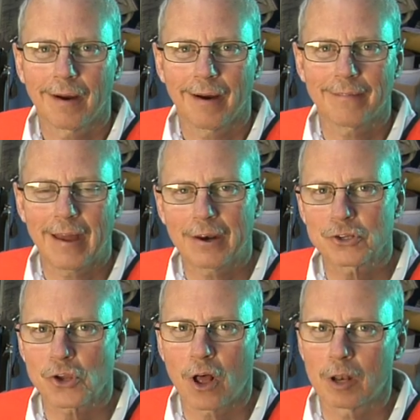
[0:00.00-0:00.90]
and that
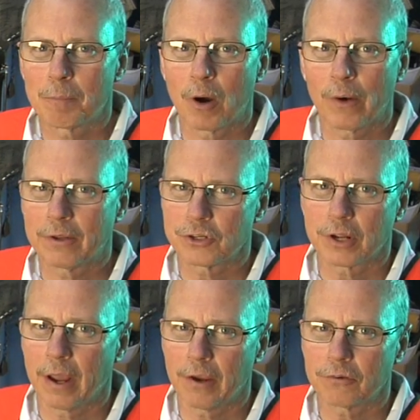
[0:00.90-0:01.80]
is all about
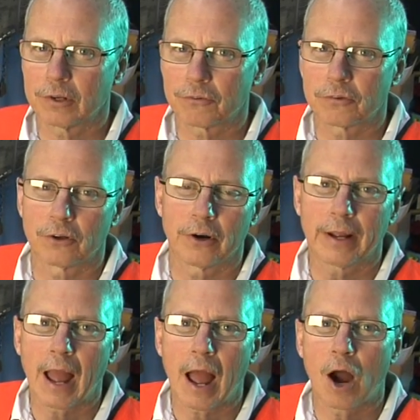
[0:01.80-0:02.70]
education. It's
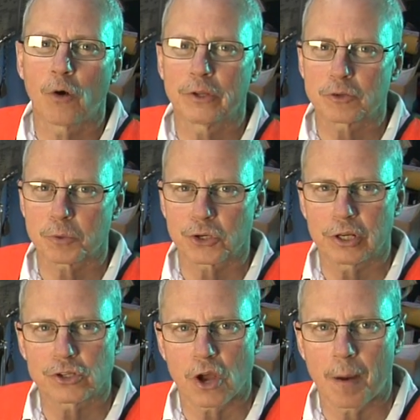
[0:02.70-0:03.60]
learning how these
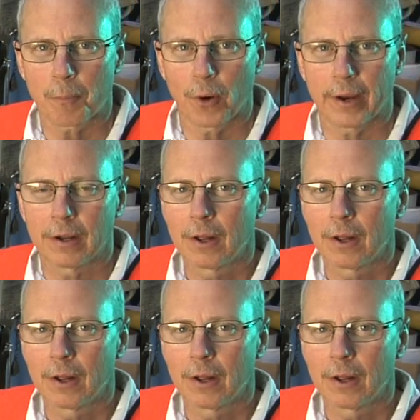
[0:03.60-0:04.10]
machines operate.